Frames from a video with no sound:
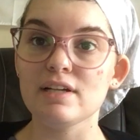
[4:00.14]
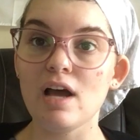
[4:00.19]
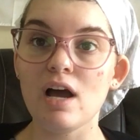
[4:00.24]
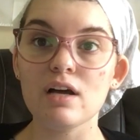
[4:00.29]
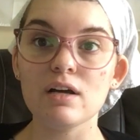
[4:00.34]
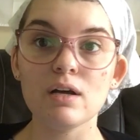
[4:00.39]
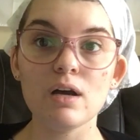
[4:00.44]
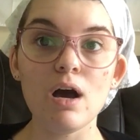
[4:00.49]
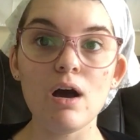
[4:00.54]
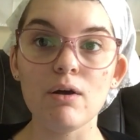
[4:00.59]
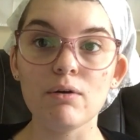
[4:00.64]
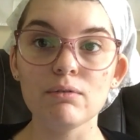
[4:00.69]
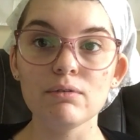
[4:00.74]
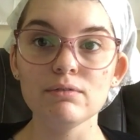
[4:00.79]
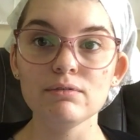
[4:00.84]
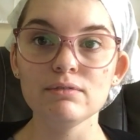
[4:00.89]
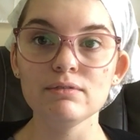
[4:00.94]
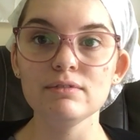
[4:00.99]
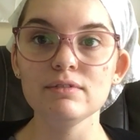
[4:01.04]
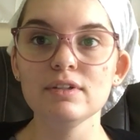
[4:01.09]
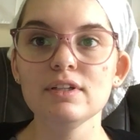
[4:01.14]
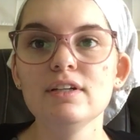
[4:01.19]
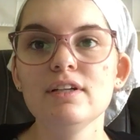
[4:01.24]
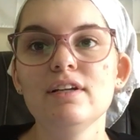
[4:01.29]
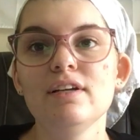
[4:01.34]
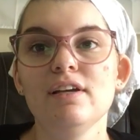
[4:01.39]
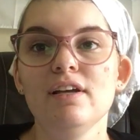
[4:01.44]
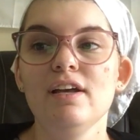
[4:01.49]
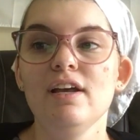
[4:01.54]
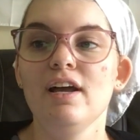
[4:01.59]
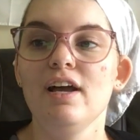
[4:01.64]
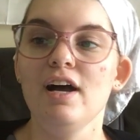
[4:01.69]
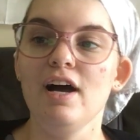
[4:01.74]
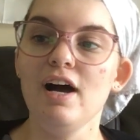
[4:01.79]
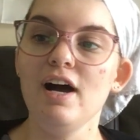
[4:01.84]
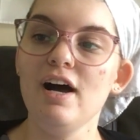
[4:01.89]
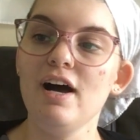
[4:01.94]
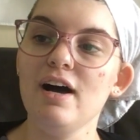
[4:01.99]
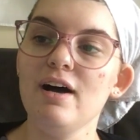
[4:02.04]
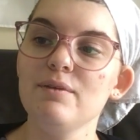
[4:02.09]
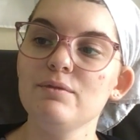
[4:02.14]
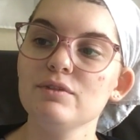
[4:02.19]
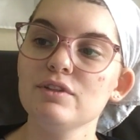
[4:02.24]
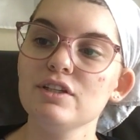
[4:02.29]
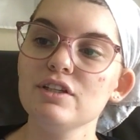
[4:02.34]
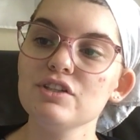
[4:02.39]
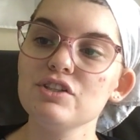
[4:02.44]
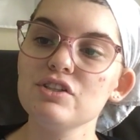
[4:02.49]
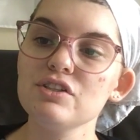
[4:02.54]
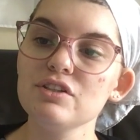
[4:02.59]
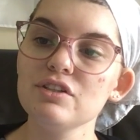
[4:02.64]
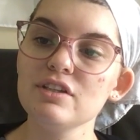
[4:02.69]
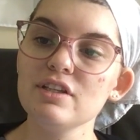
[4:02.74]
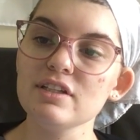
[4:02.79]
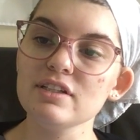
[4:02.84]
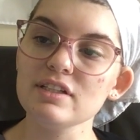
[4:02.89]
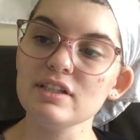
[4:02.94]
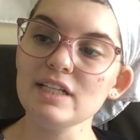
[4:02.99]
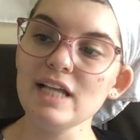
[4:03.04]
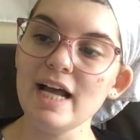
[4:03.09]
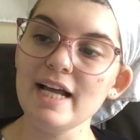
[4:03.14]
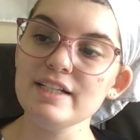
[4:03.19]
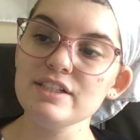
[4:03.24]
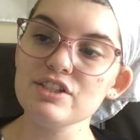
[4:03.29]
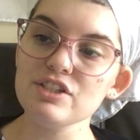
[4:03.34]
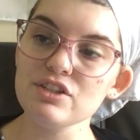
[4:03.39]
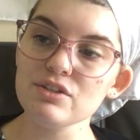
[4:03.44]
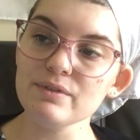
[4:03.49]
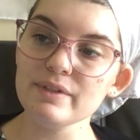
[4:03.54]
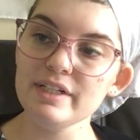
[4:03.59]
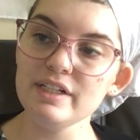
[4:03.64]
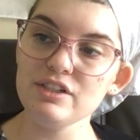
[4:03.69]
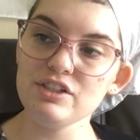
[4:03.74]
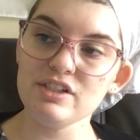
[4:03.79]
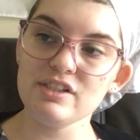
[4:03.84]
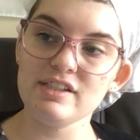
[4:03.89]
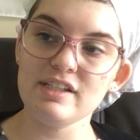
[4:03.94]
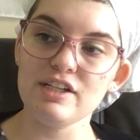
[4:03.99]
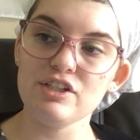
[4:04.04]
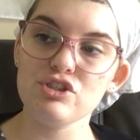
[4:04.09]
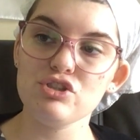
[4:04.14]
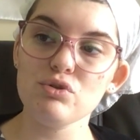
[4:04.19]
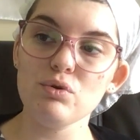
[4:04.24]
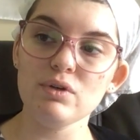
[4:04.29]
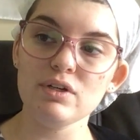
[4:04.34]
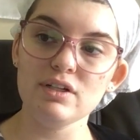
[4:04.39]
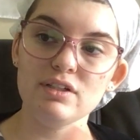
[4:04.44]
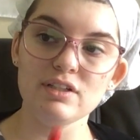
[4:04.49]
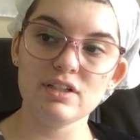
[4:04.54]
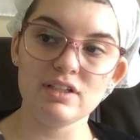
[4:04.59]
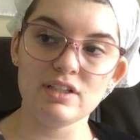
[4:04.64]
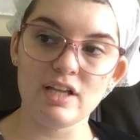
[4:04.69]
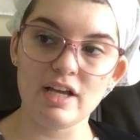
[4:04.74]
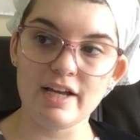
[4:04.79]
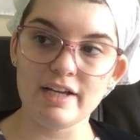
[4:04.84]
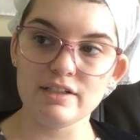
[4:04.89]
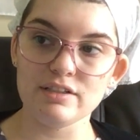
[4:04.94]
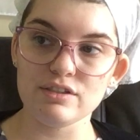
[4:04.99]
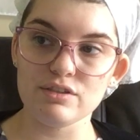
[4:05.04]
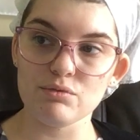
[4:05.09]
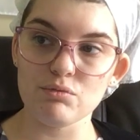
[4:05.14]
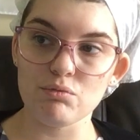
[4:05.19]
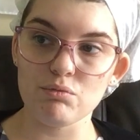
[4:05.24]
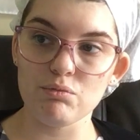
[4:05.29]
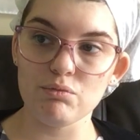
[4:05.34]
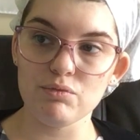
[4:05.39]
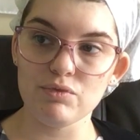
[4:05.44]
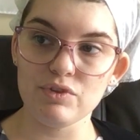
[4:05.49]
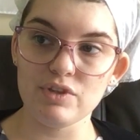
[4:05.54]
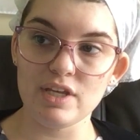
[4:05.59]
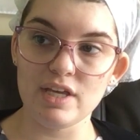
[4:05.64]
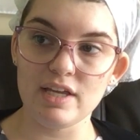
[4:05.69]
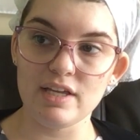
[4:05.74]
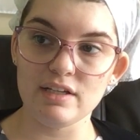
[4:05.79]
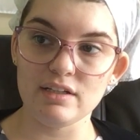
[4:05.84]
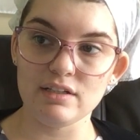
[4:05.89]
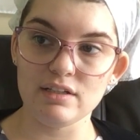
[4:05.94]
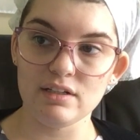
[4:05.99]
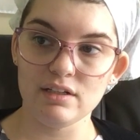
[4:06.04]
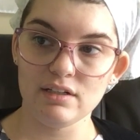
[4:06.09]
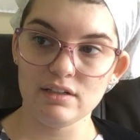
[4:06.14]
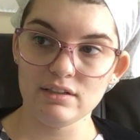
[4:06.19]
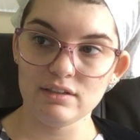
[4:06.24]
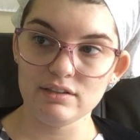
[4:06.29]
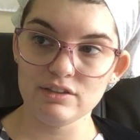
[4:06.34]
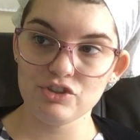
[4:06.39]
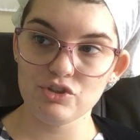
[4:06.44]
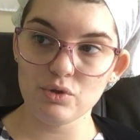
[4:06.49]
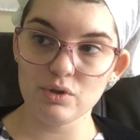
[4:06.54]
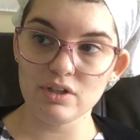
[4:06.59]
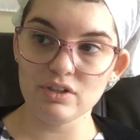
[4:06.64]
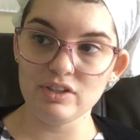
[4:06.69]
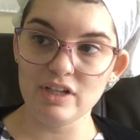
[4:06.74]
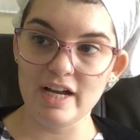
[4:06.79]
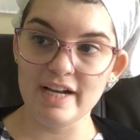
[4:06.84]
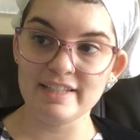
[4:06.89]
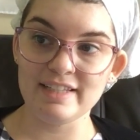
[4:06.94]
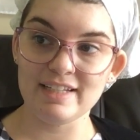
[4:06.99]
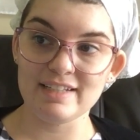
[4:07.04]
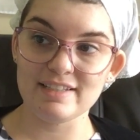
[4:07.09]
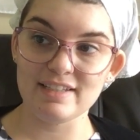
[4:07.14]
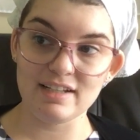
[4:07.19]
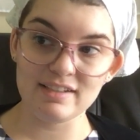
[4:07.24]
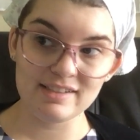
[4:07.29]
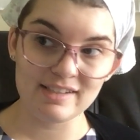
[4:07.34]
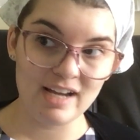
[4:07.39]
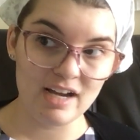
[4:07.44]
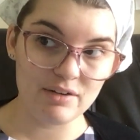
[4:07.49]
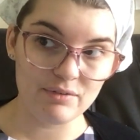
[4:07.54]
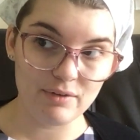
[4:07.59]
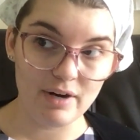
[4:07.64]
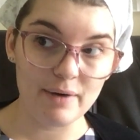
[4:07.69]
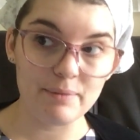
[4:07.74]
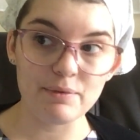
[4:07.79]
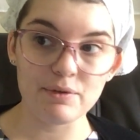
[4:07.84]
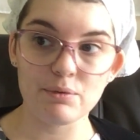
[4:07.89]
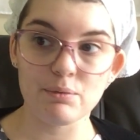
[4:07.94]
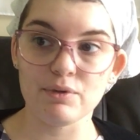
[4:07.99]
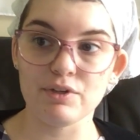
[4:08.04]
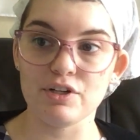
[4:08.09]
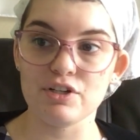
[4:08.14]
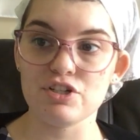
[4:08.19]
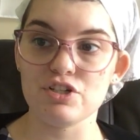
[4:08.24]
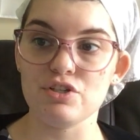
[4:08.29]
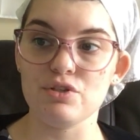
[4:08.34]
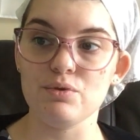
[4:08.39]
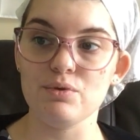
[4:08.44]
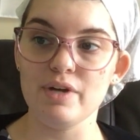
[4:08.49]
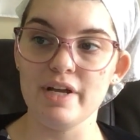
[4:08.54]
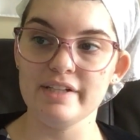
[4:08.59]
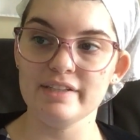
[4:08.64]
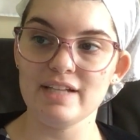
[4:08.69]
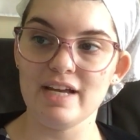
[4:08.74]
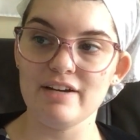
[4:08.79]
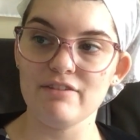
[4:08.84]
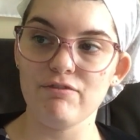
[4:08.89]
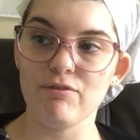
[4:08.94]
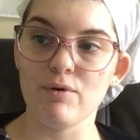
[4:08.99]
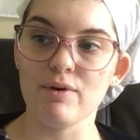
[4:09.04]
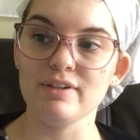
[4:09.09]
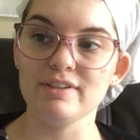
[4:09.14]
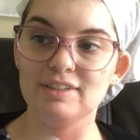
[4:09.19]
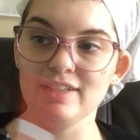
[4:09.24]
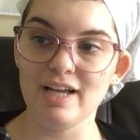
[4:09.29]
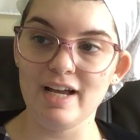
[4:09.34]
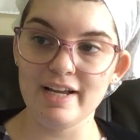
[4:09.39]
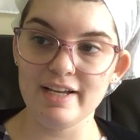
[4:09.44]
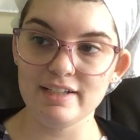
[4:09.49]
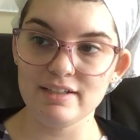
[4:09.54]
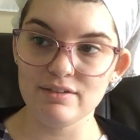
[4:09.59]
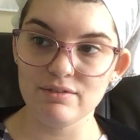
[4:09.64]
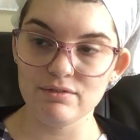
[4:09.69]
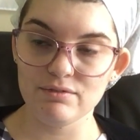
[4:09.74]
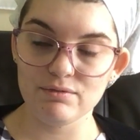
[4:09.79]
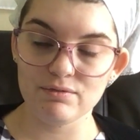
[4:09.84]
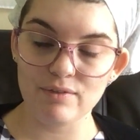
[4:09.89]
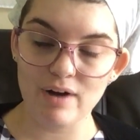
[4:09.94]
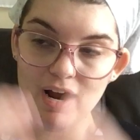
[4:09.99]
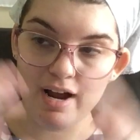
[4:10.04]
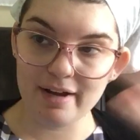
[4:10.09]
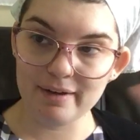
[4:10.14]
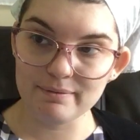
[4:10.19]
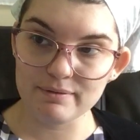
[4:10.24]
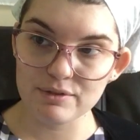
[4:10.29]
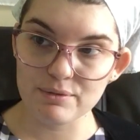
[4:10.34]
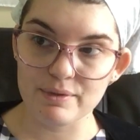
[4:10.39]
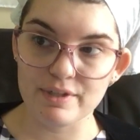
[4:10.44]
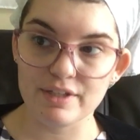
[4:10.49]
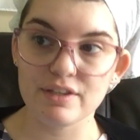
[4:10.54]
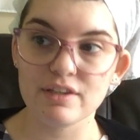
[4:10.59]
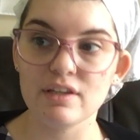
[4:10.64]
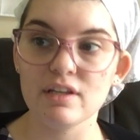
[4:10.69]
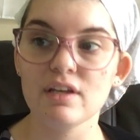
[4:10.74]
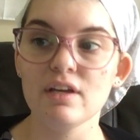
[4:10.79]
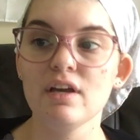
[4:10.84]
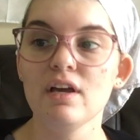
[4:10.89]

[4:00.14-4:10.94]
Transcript: not go. The lines 3 just say shorter line that does not rhyme with 1 or 2, and line 4 rhymes with